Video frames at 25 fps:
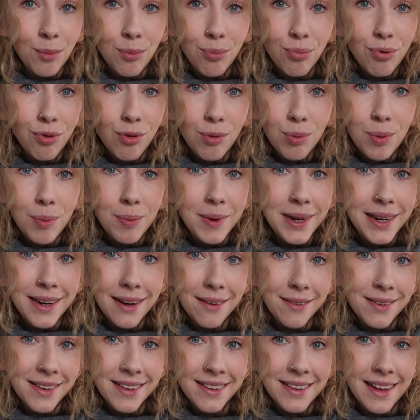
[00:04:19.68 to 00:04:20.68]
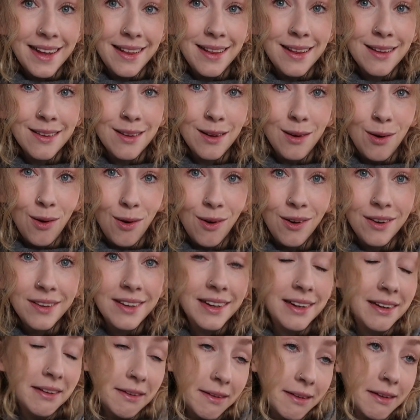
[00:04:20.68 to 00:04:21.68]
I'm probably going to say this a lot.
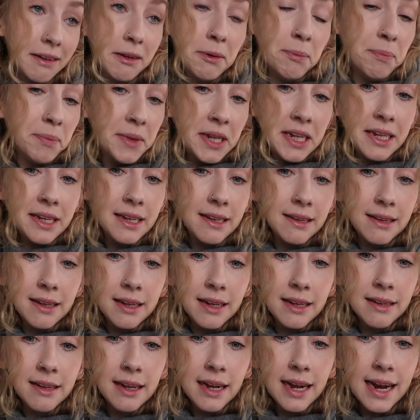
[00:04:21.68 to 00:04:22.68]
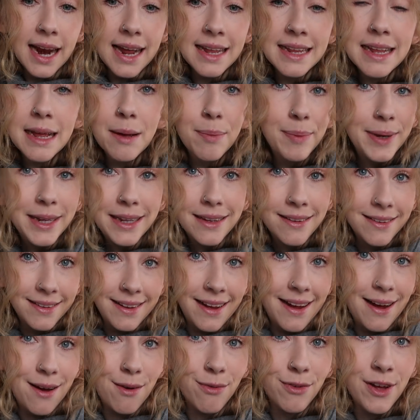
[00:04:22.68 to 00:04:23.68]
It's a classic piece
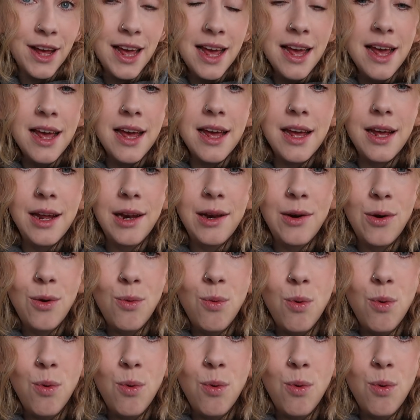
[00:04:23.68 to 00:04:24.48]
to have in your